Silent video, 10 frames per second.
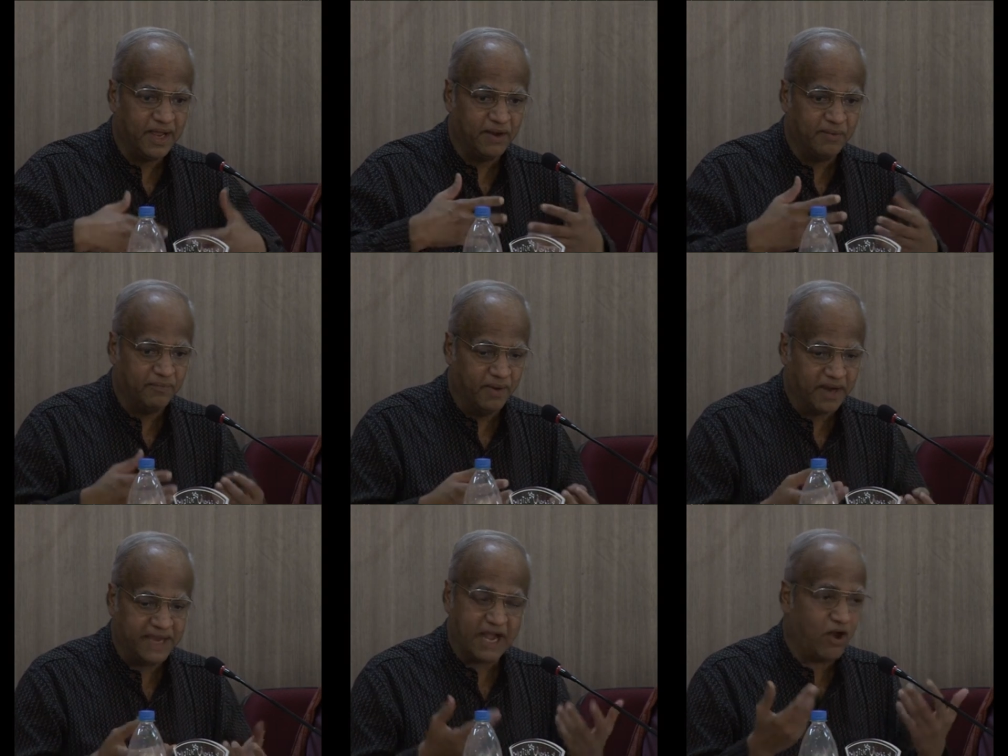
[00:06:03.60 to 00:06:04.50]
you know, uh,
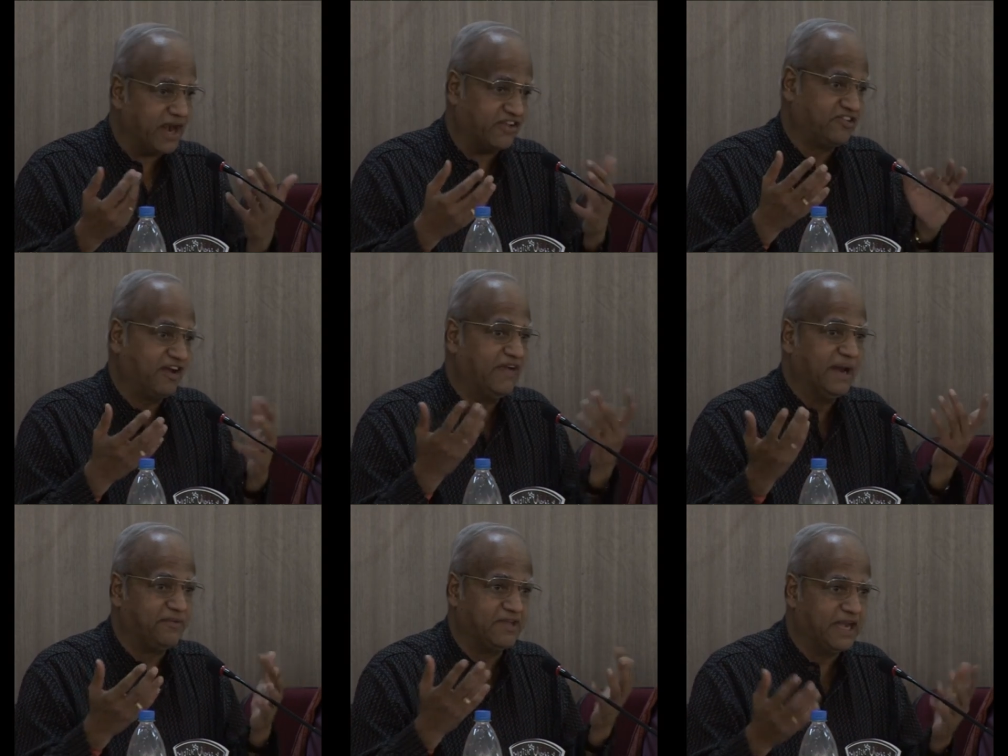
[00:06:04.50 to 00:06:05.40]
take on, as Sir
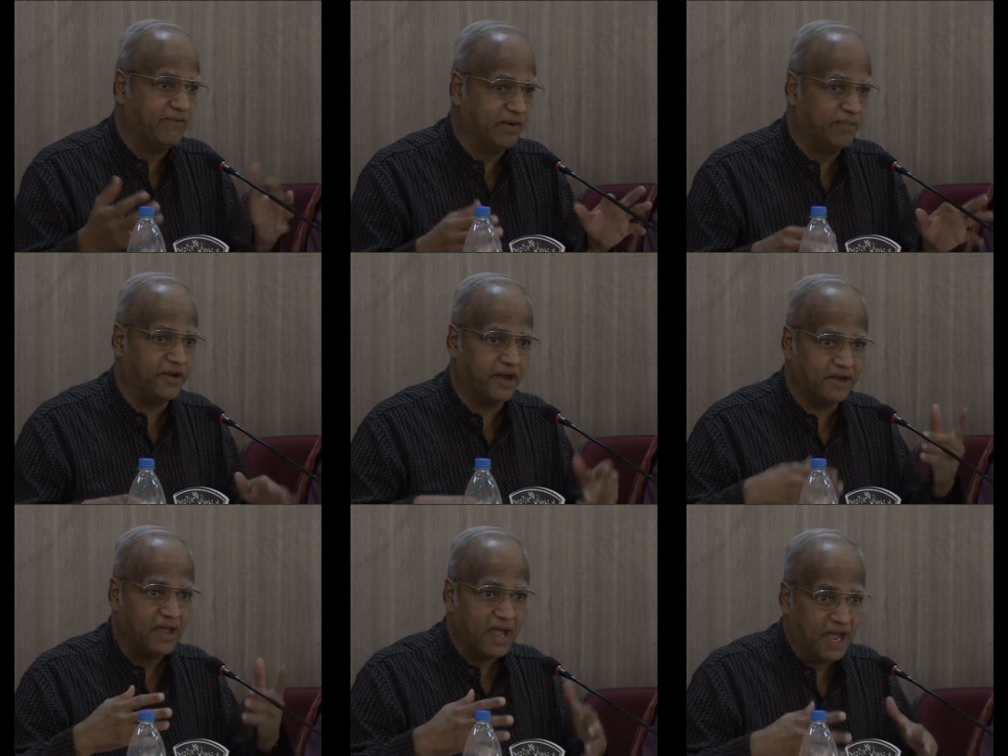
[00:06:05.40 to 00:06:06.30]
Philip Sidney would put it,
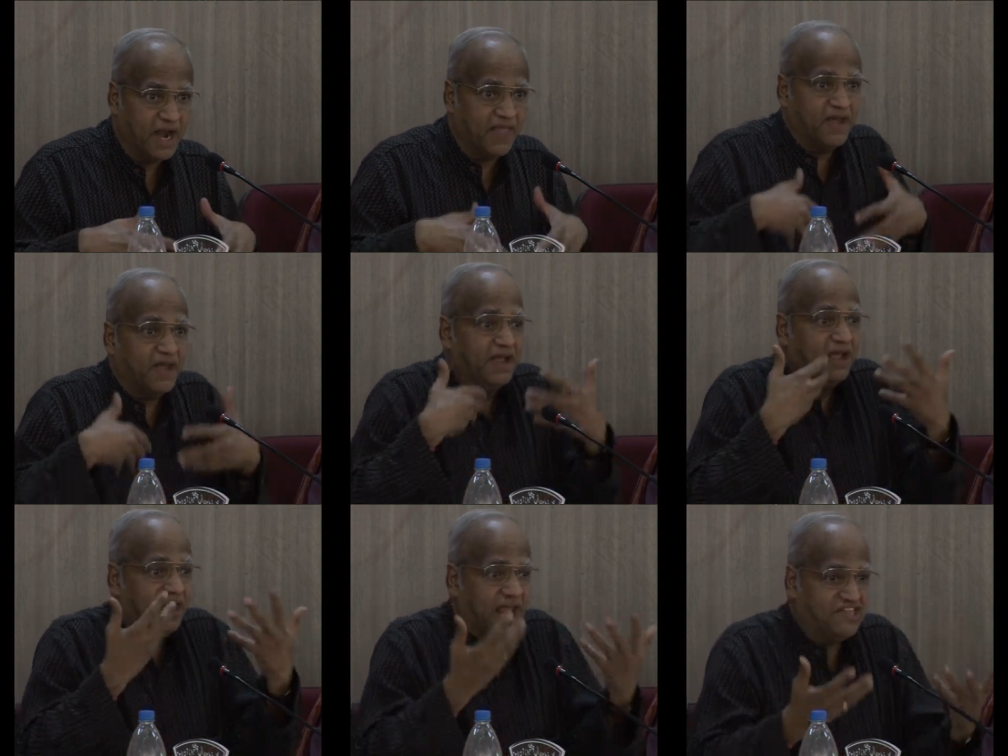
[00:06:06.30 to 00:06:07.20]
another
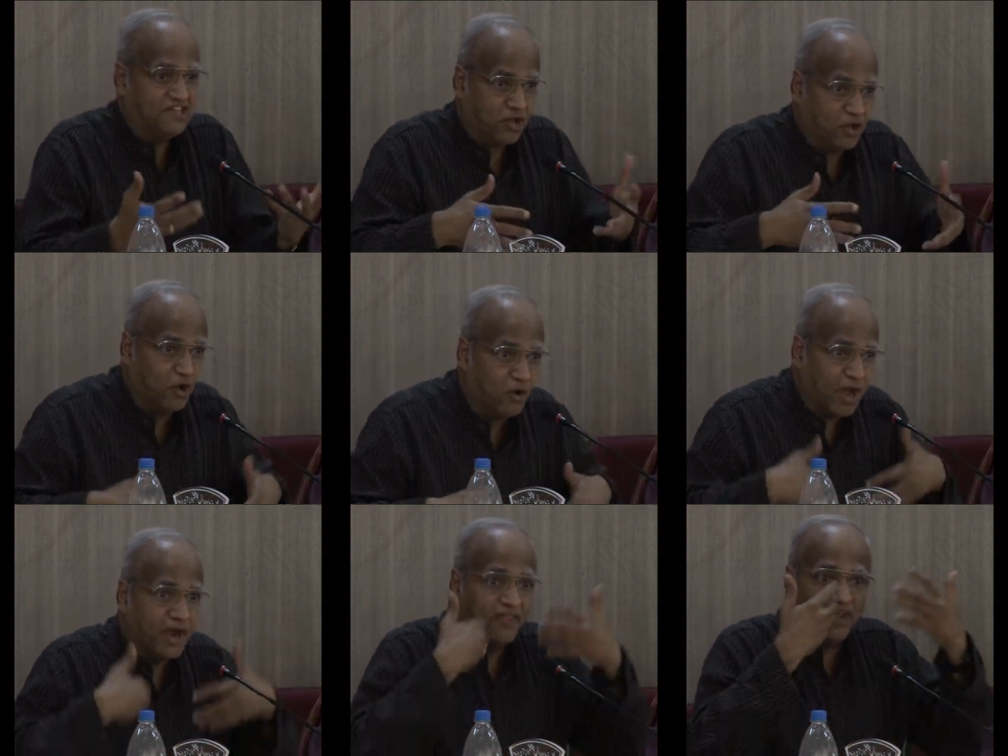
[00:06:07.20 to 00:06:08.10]
nature, grow
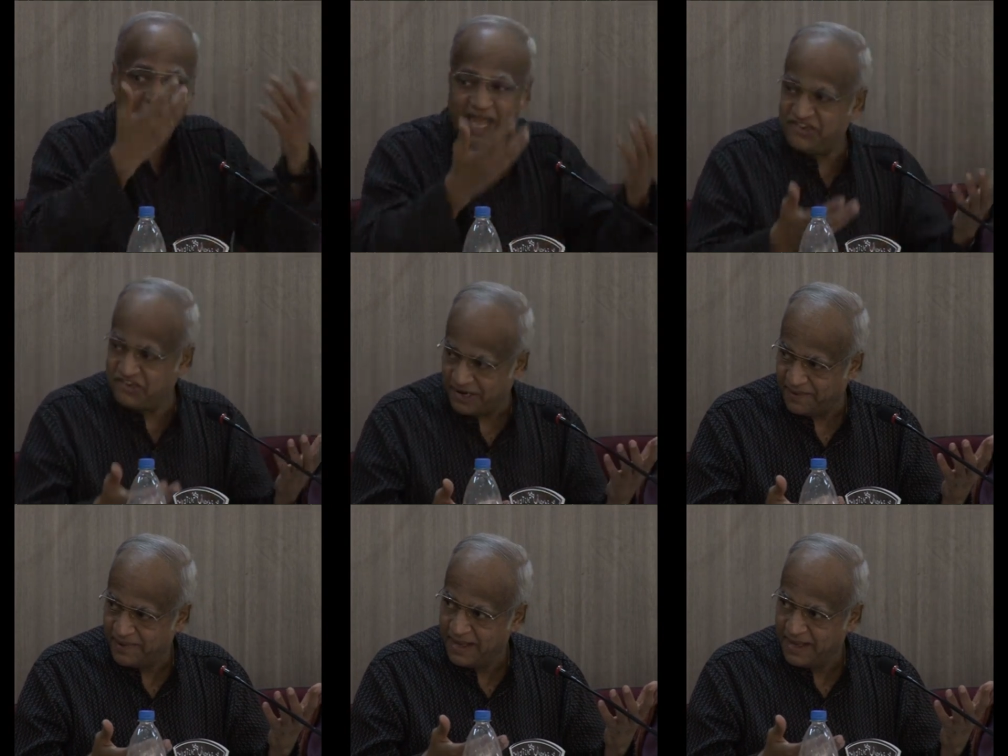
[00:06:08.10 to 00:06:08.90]
another nature.